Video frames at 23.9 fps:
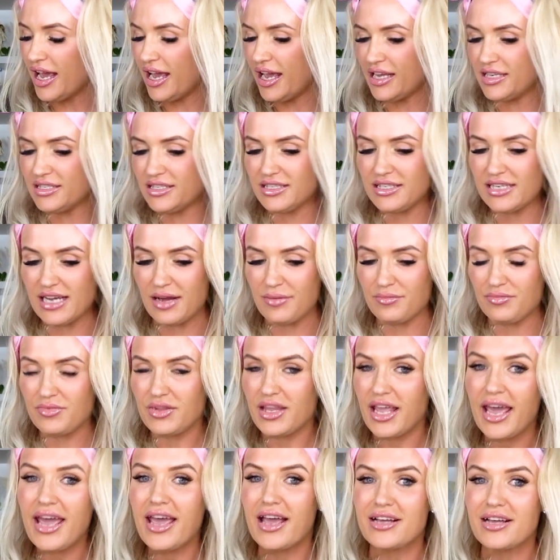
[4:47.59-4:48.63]
And
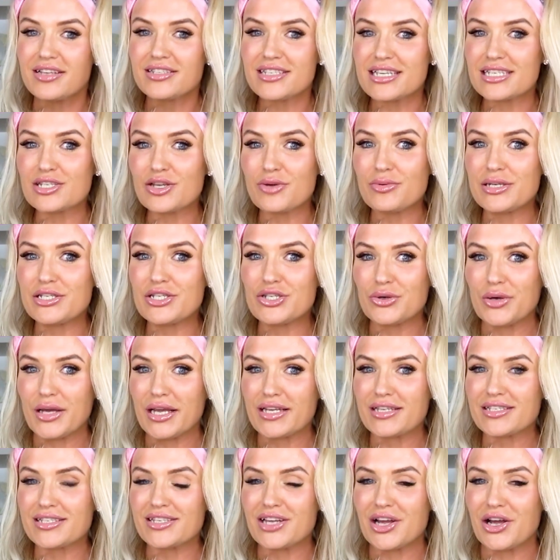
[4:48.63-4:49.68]
yeah, so that's what we're
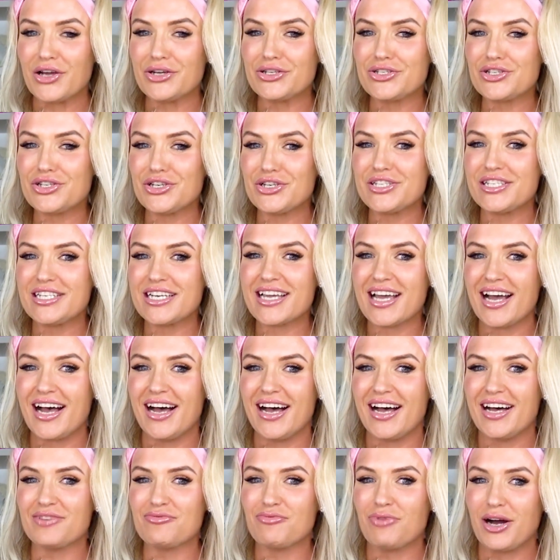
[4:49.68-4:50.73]
doing. So choose your
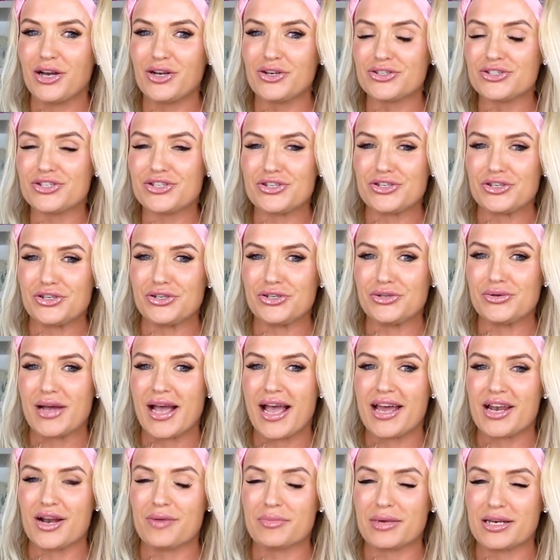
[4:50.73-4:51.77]
card, 1 or 2,
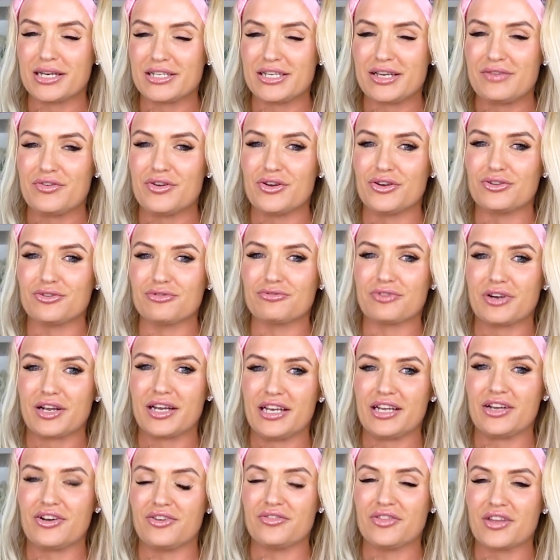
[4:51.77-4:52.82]
and I'm going to give you a little
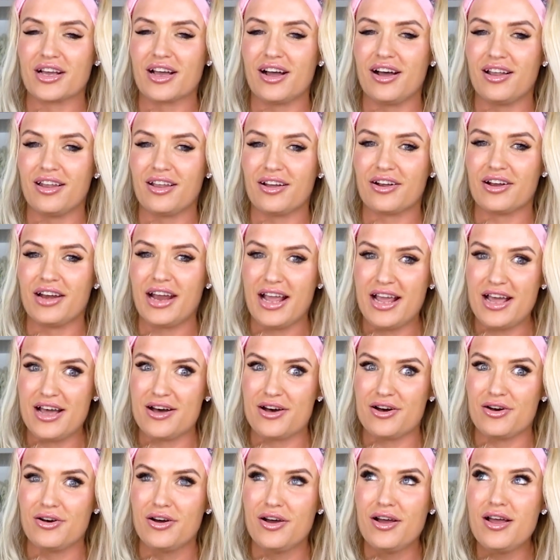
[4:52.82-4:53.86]
reading on the color and
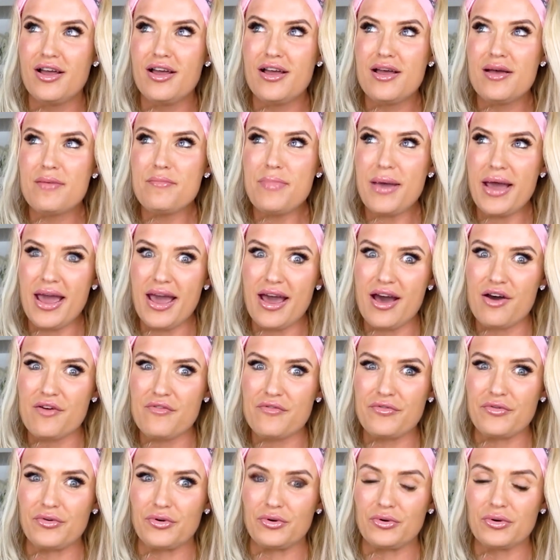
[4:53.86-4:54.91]
how
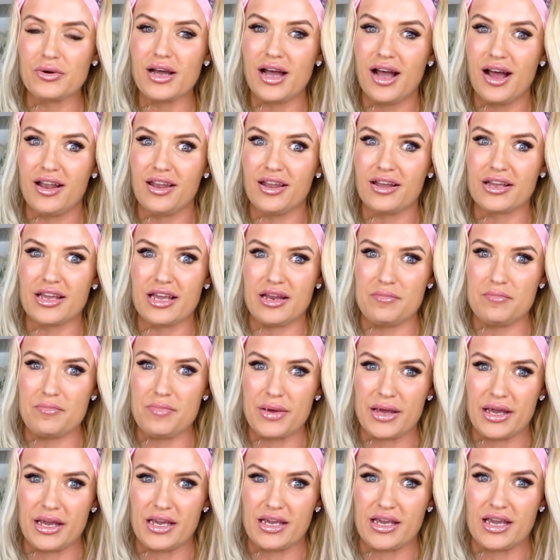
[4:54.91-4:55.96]
powerful color can
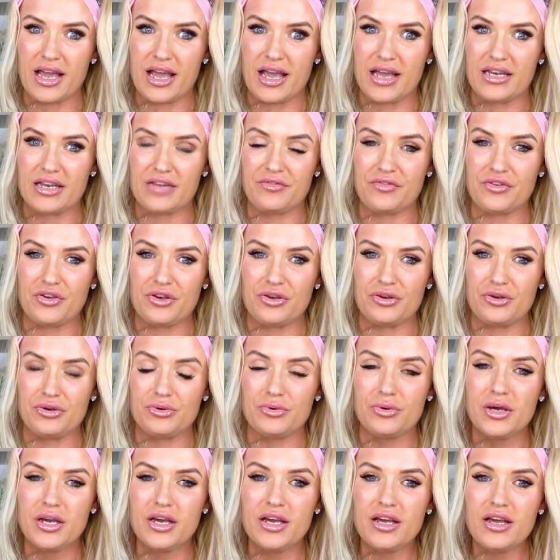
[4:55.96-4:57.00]
be. And if
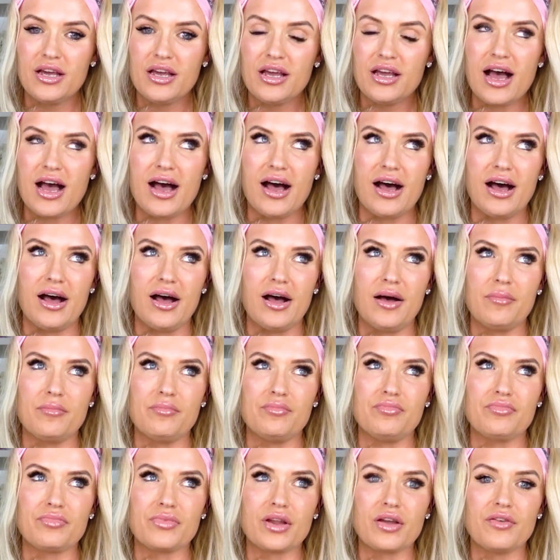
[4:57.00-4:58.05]
you
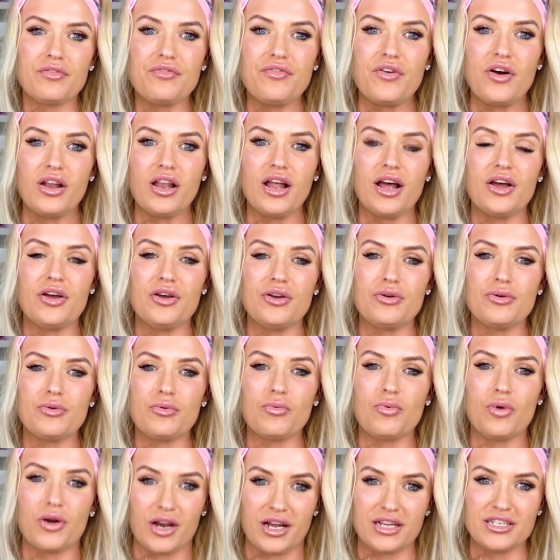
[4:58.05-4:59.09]
Follow
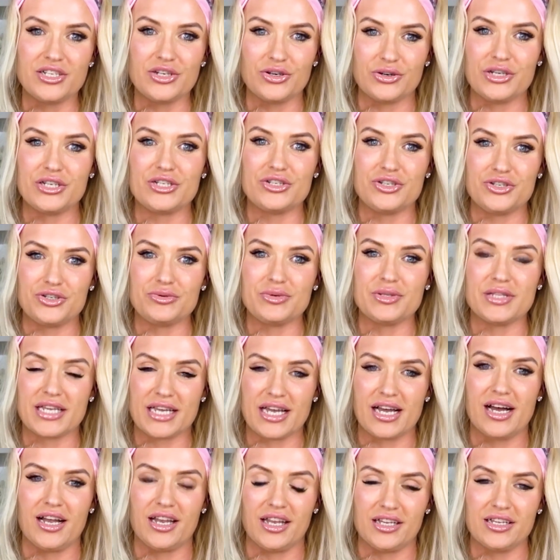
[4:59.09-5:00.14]
what I tell you to do with the
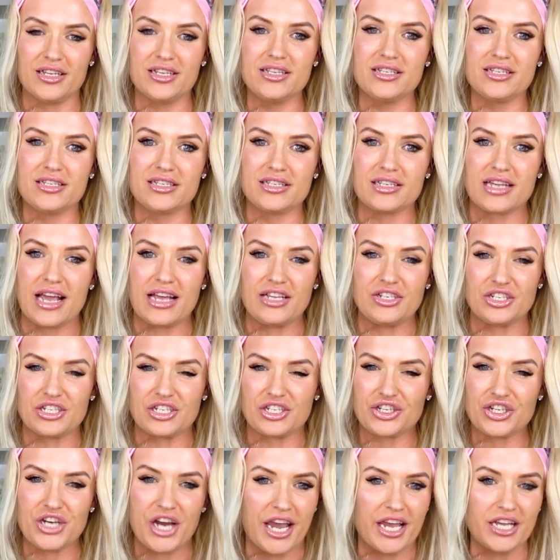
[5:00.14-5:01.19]
colors and
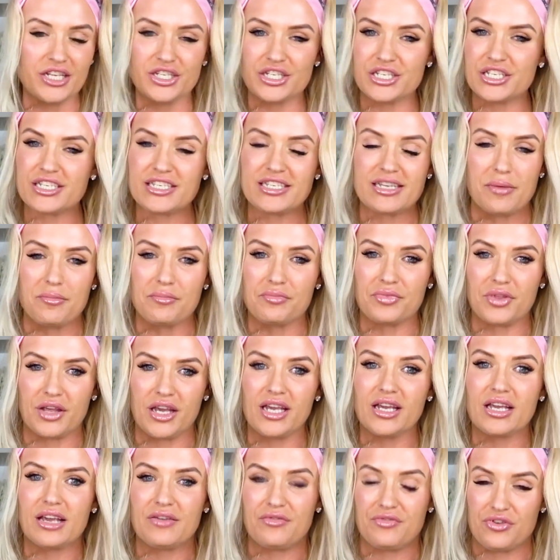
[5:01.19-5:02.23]
just change
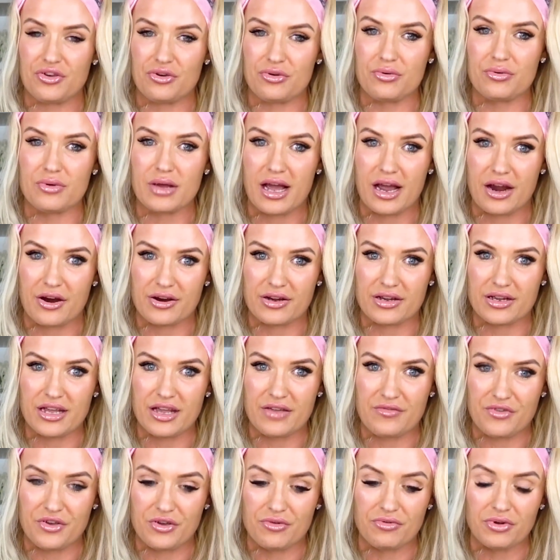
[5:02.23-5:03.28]
something. If you
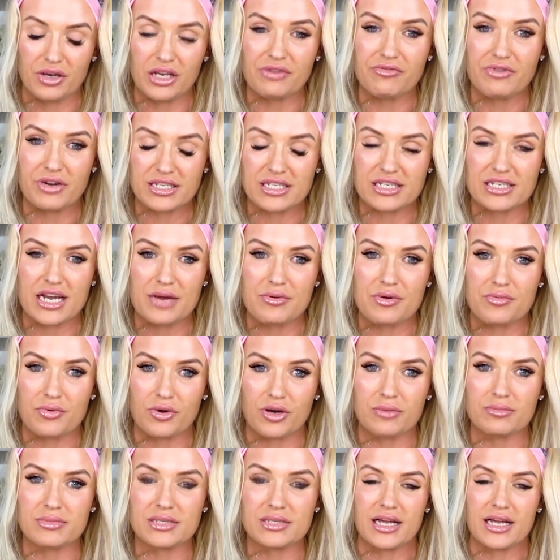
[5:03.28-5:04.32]
really resonate with
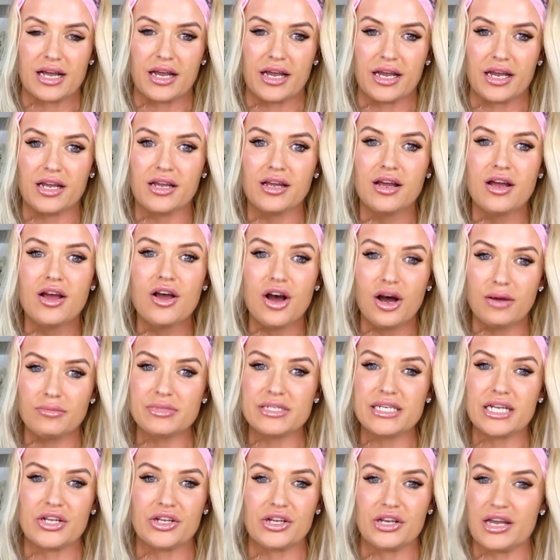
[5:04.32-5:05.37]
saying,
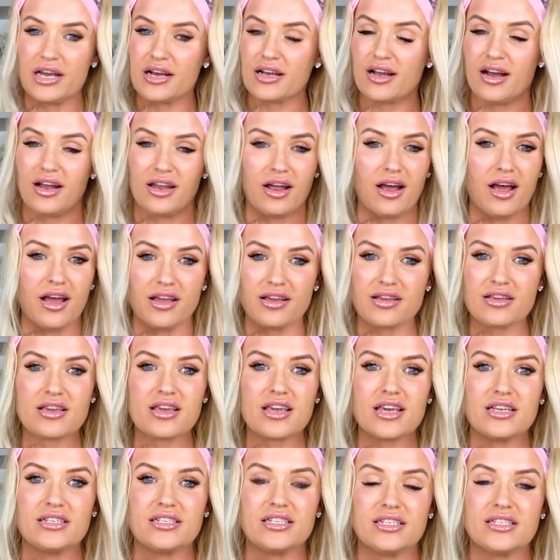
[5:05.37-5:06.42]
I'm telling you now, color
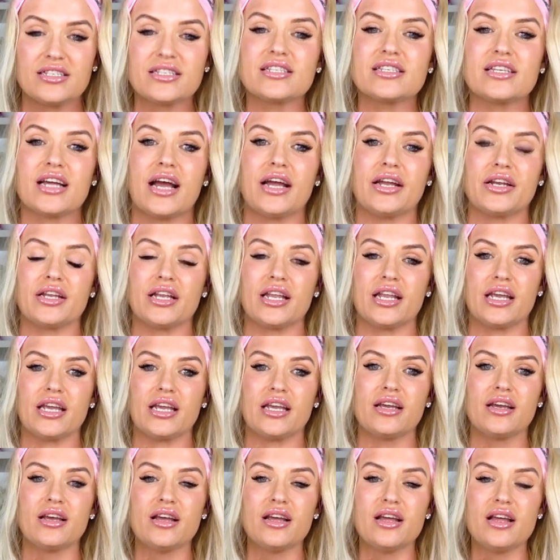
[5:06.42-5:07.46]
is
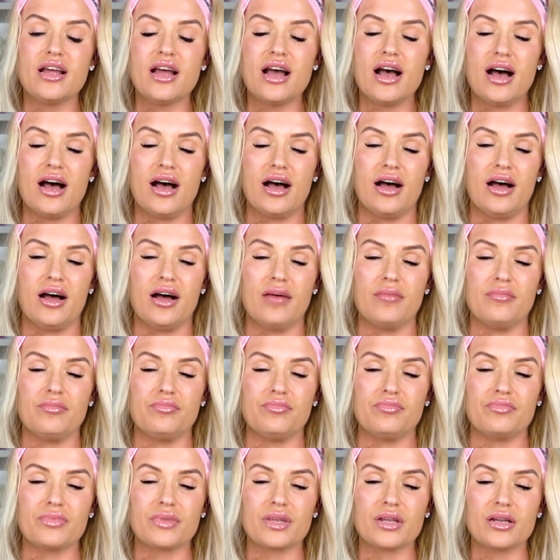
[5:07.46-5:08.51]
insanely
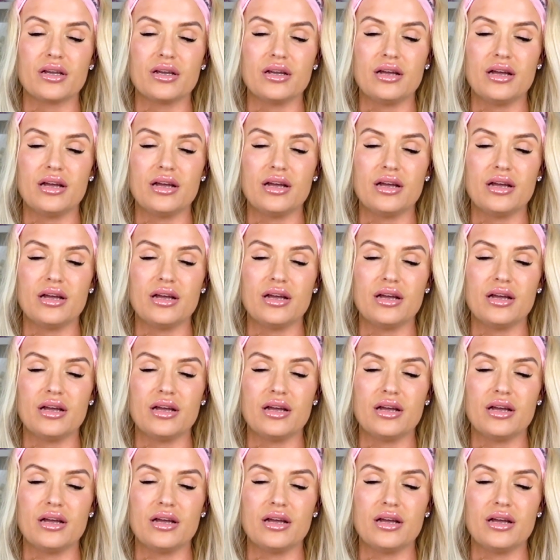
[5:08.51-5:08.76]
healing,